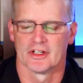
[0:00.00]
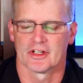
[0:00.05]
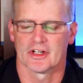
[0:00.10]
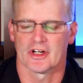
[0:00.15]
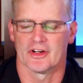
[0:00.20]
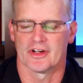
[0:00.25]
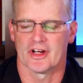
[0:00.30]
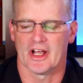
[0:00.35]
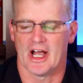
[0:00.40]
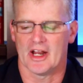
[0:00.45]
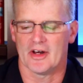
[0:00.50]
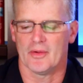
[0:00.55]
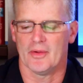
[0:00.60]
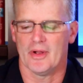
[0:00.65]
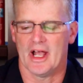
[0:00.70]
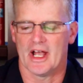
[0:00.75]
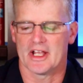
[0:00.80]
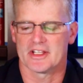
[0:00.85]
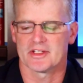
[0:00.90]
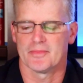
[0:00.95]
Cardano
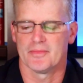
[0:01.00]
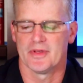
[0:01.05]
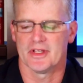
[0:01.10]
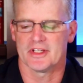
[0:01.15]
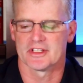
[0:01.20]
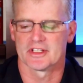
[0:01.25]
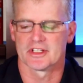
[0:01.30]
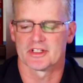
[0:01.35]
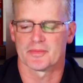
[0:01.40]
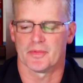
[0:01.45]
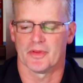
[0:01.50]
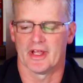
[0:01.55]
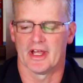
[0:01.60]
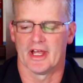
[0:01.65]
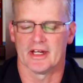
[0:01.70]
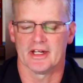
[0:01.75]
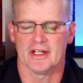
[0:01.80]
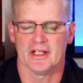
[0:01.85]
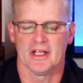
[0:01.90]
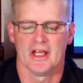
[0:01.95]
has a business
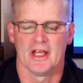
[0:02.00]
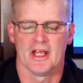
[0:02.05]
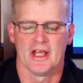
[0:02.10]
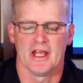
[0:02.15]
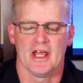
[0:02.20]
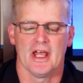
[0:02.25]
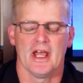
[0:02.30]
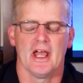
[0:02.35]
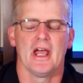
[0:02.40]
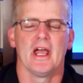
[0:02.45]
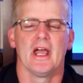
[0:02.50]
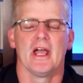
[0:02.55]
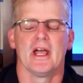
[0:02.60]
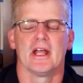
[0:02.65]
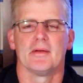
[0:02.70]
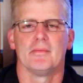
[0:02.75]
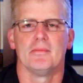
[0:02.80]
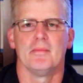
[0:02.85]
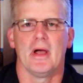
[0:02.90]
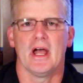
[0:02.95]
plan
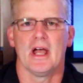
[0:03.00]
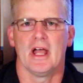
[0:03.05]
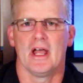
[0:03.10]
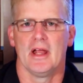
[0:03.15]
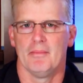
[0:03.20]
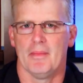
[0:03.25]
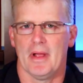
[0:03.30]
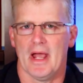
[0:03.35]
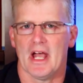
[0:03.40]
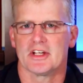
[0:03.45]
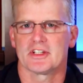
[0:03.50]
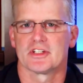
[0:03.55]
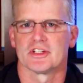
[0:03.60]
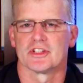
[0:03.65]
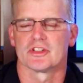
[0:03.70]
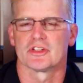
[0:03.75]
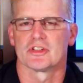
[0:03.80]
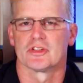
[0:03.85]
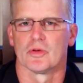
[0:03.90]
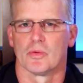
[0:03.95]
and, ma and
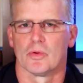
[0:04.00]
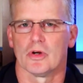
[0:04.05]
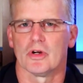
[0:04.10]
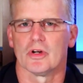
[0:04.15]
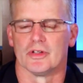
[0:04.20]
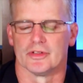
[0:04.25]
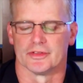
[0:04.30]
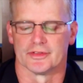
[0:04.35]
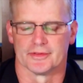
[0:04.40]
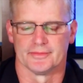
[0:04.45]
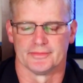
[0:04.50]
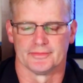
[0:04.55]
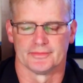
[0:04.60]
matches the world.